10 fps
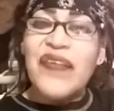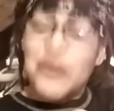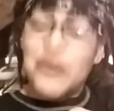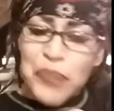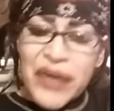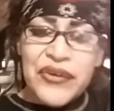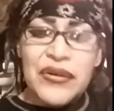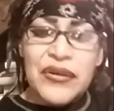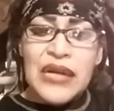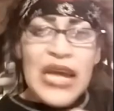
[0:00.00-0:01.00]
I feel
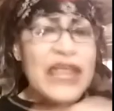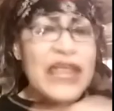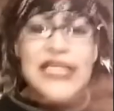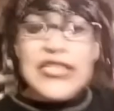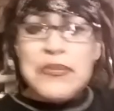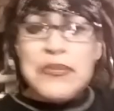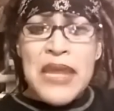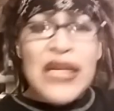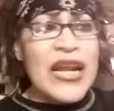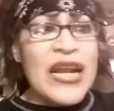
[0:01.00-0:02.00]
better. That doesn't
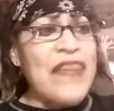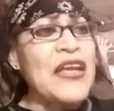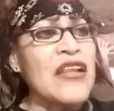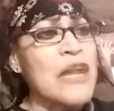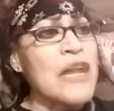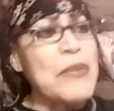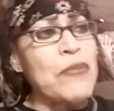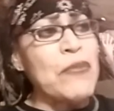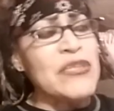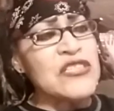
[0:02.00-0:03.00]
mean, and I think a lot of
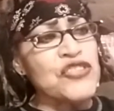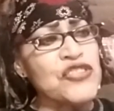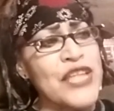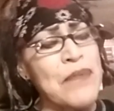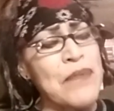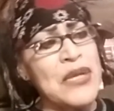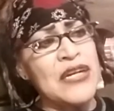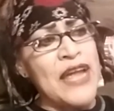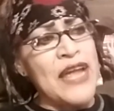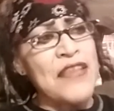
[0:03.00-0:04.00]
people misunderstand being
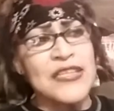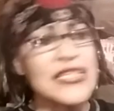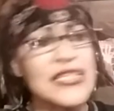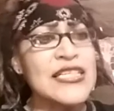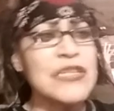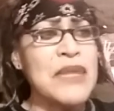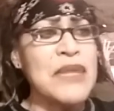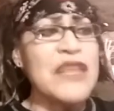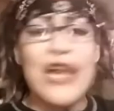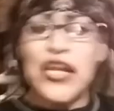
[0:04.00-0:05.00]
an atheist, it doesn't
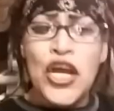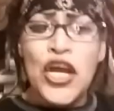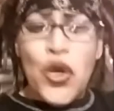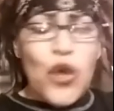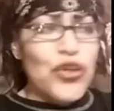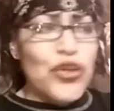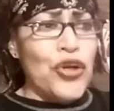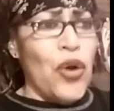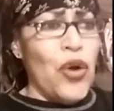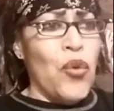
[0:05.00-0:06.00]
mean that, you
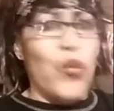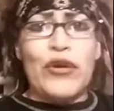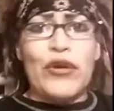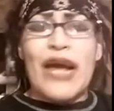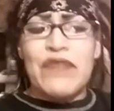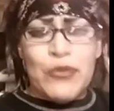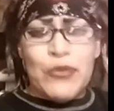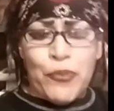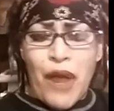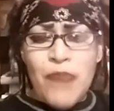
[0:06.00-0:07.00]
know, we don't have any
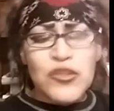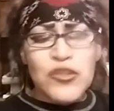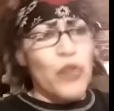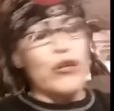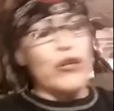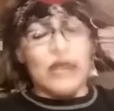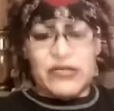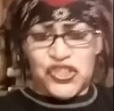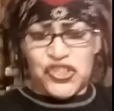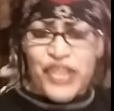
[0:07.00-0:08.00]
more problems or we don't give
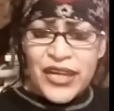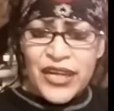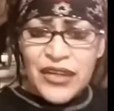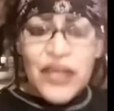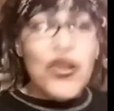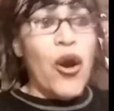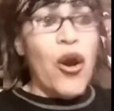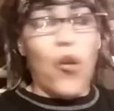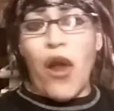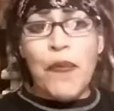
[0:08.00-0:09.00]
a shit.
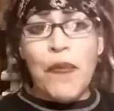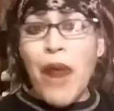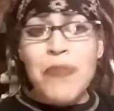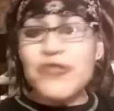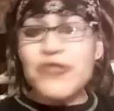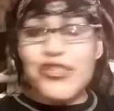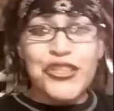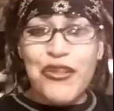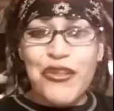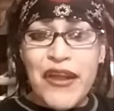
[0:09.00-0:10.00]
No, our problems are
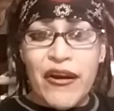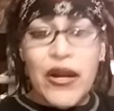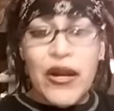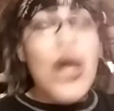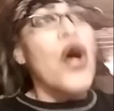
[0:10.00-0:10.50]
still there.